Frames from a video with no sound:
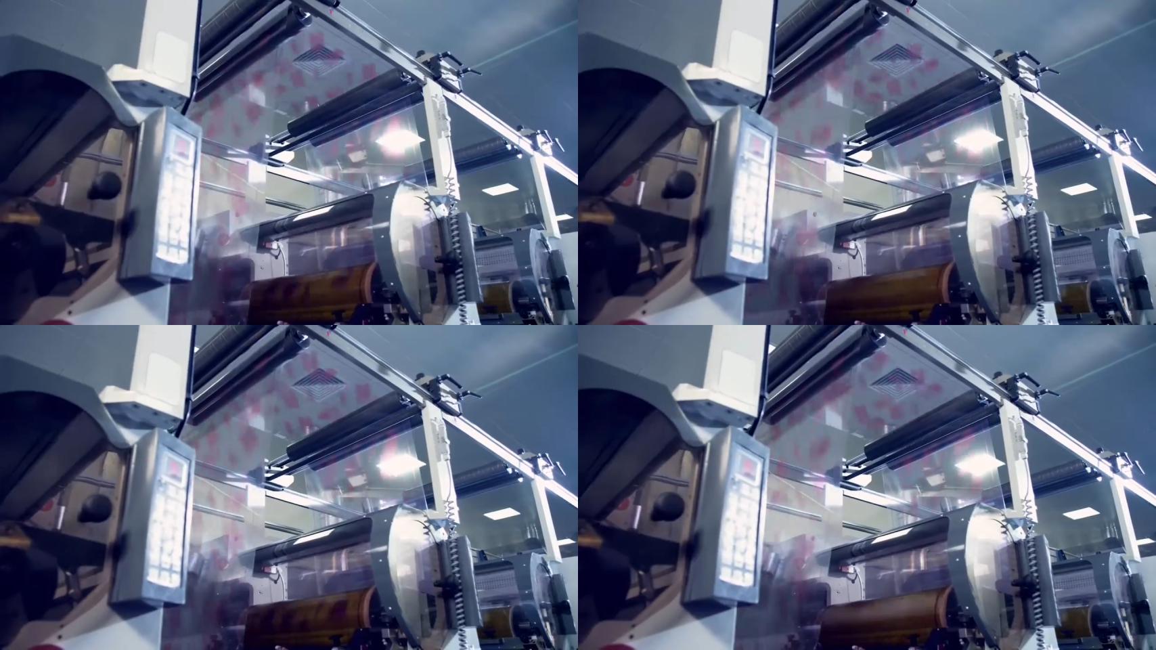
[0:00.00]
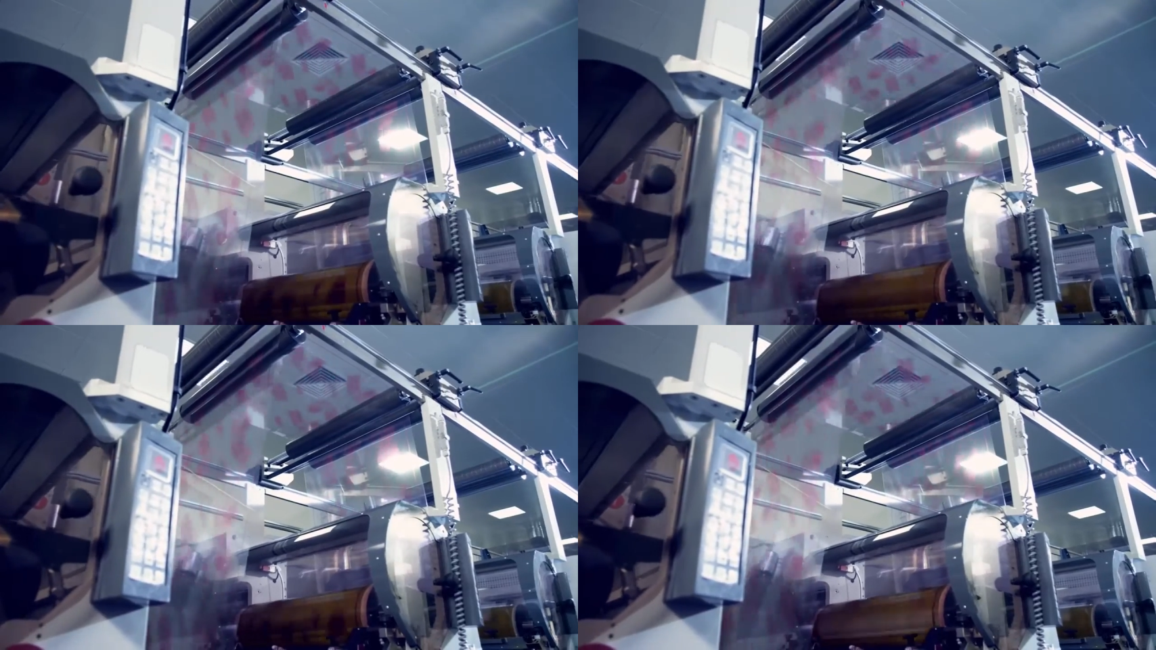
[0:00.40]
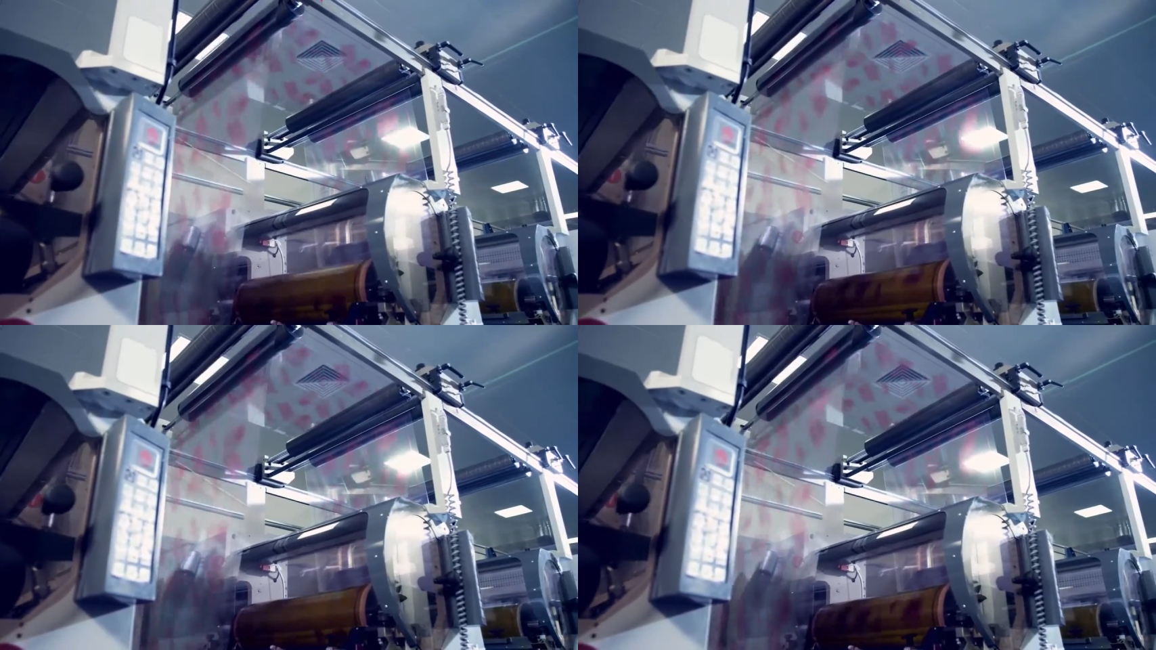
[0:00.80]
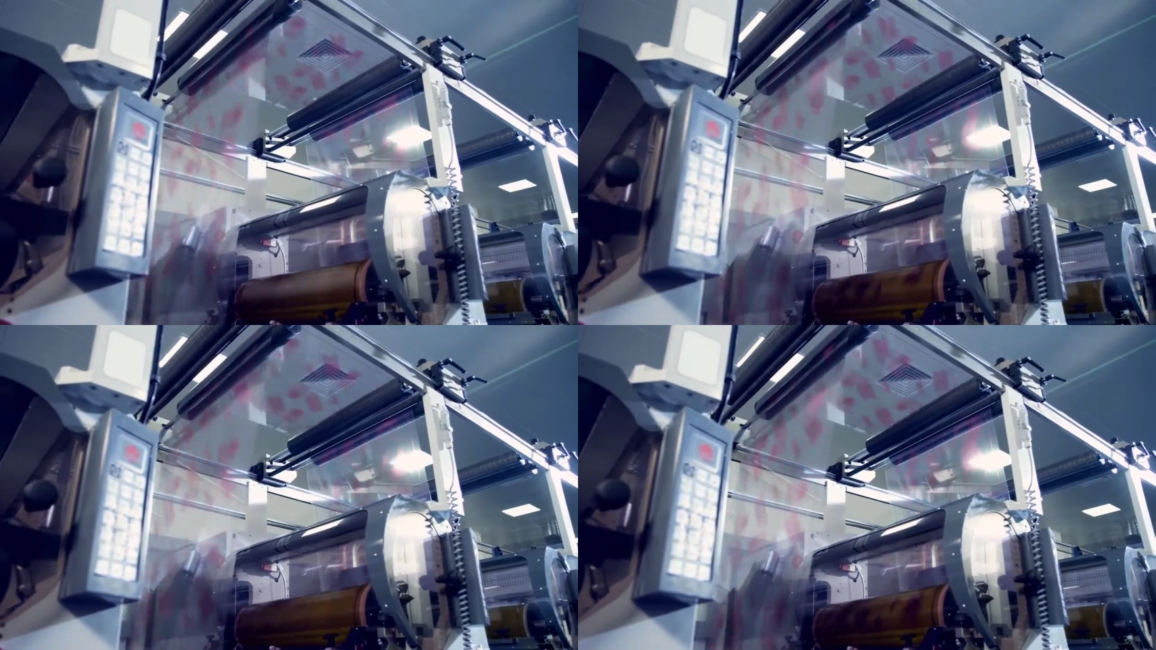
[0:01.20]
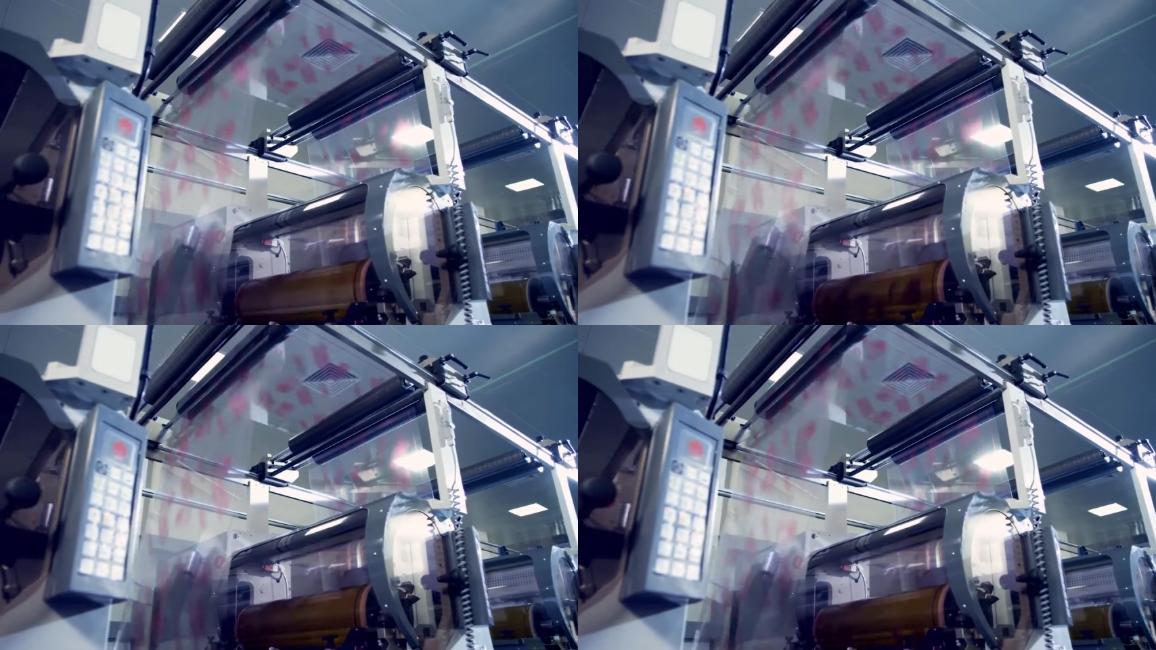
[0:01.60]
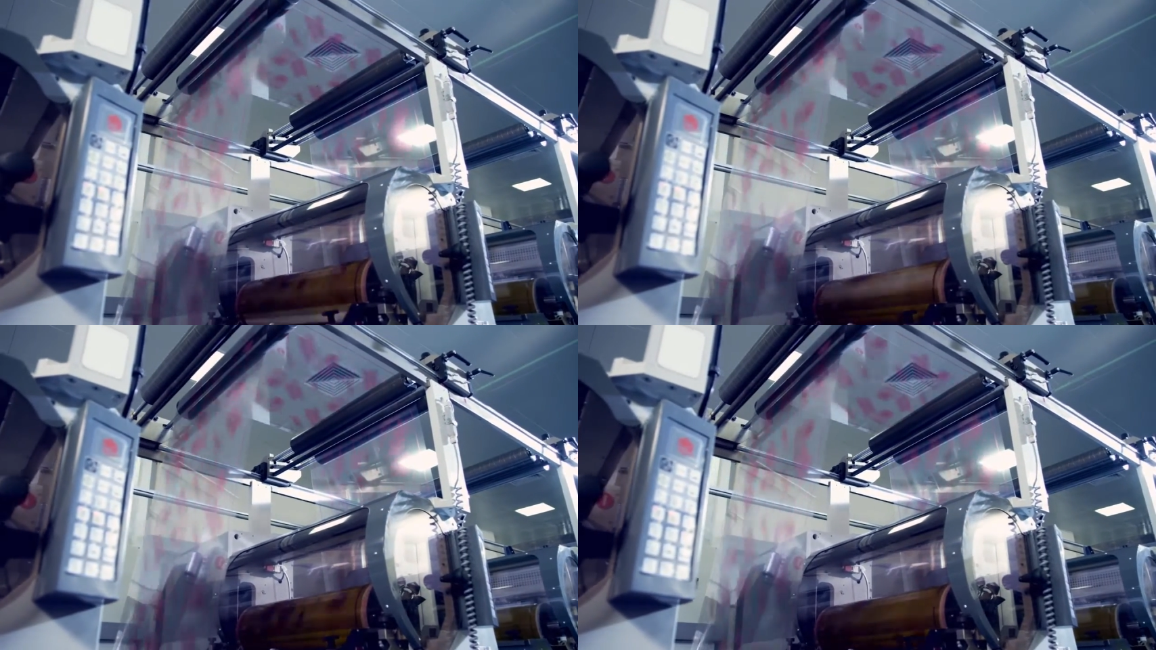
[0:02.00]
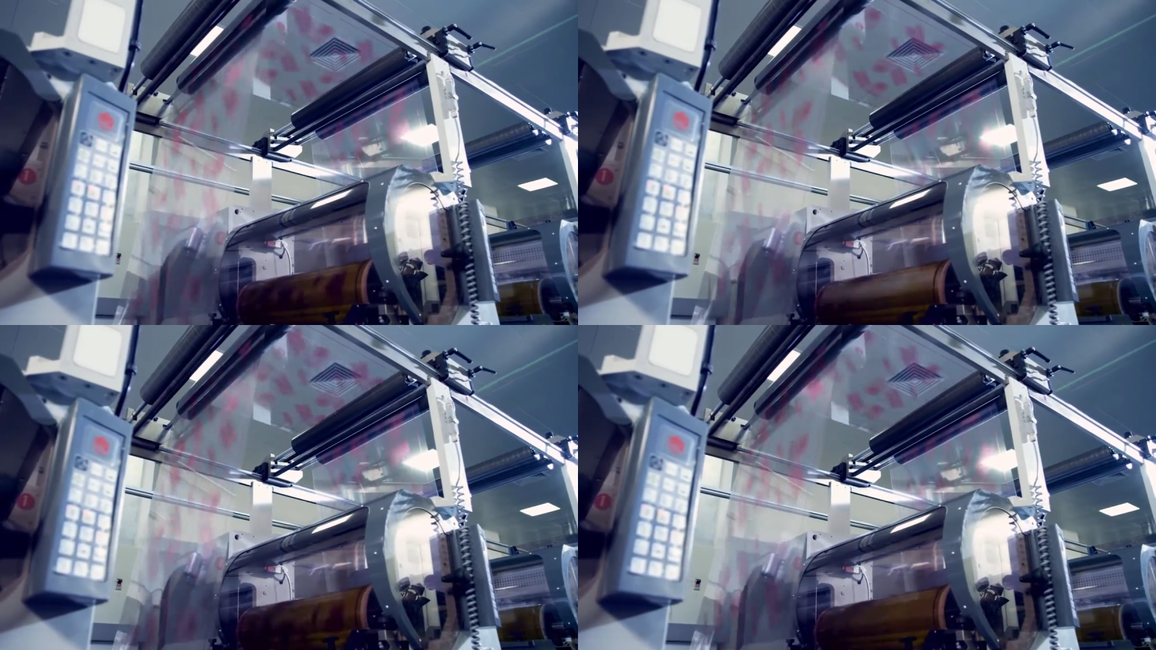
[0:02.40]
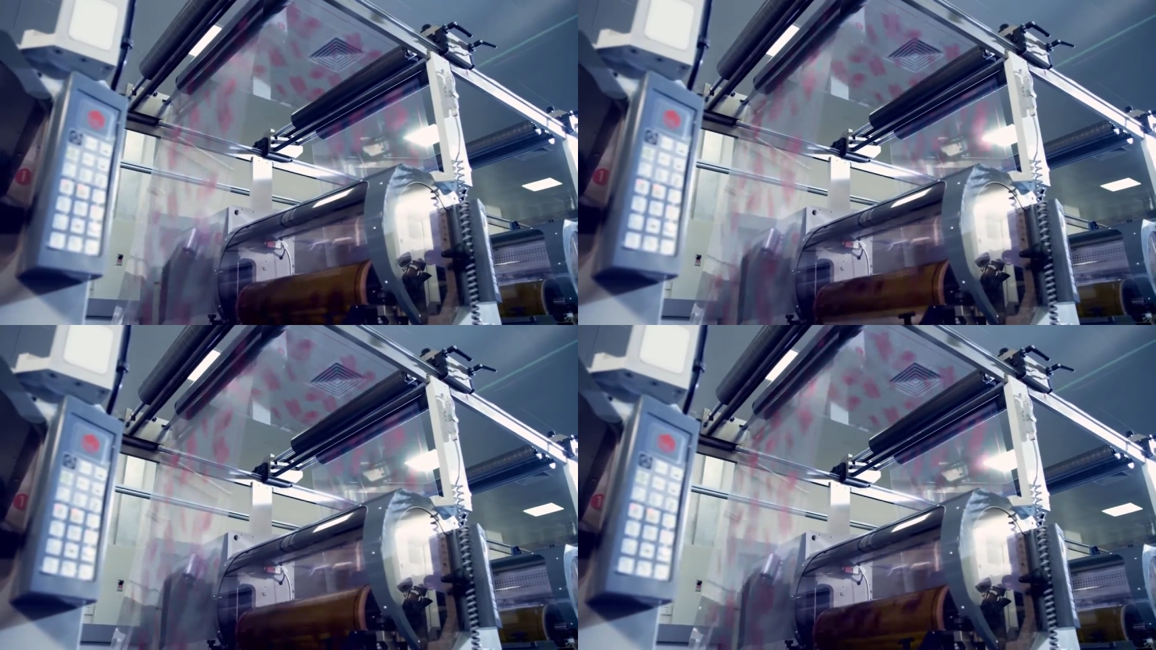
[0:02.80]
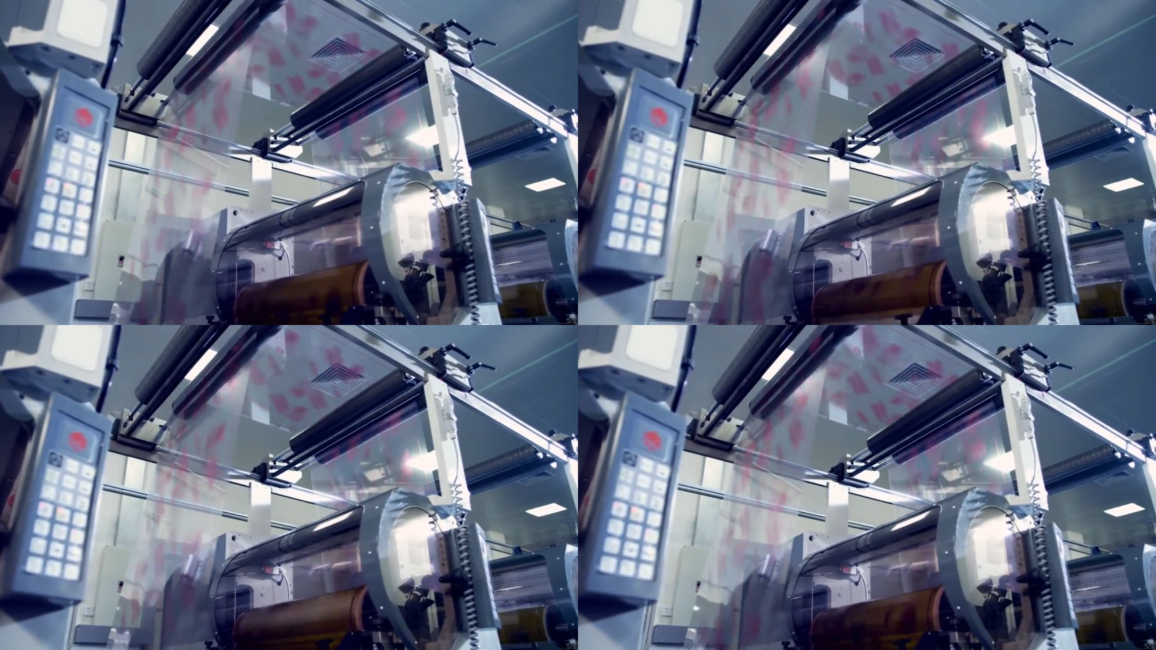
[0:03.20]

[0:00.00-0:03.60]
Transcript: [unreadable: no face in view]